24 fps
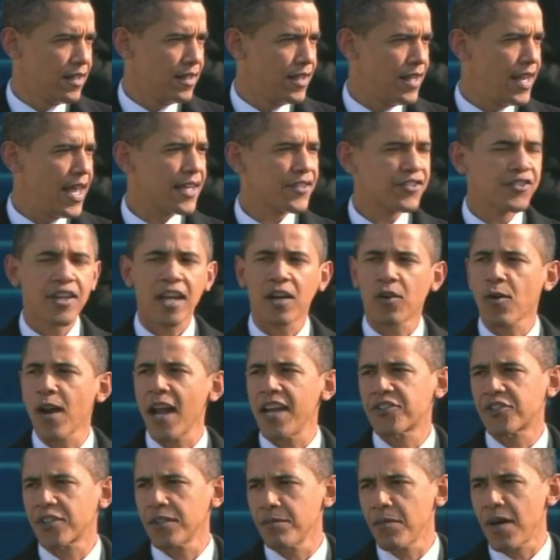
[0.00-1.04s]
the next
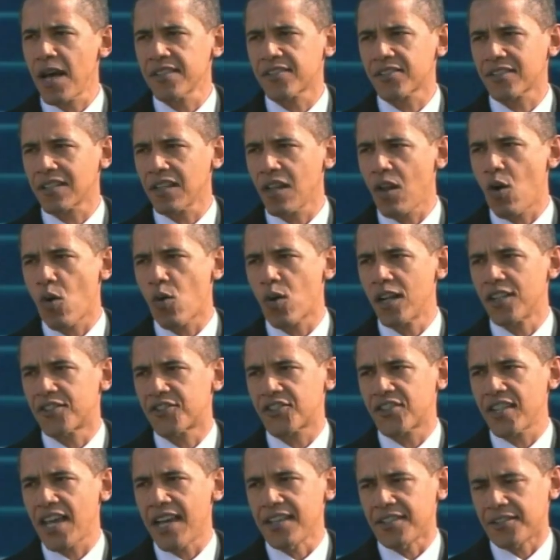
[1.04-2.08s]
generation must lower
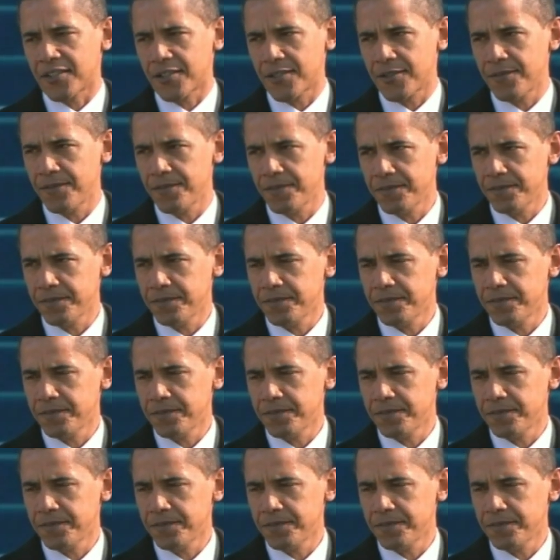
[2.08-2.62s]
its sights.